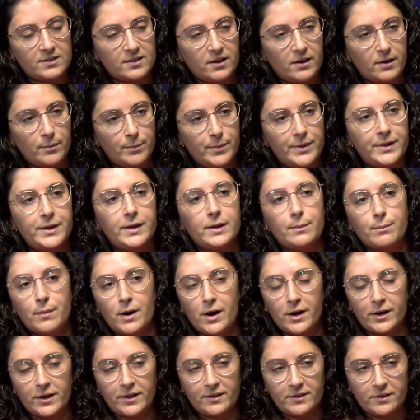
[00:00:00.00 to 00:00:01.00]
are being
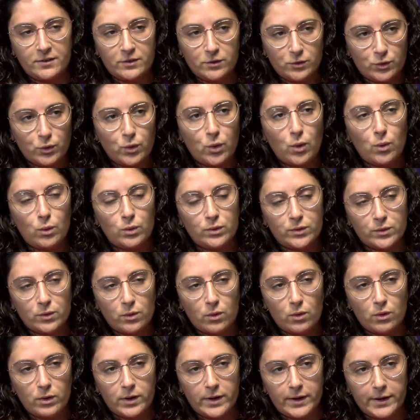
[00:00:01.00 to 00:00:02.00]
marketed through cold
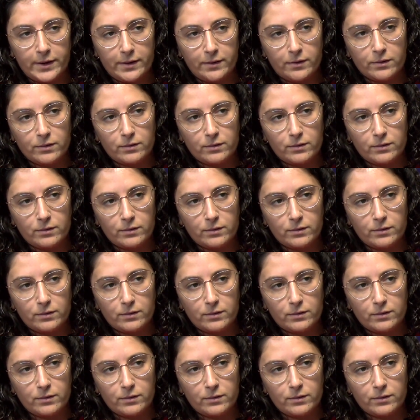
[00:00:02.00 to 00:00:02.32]
calling?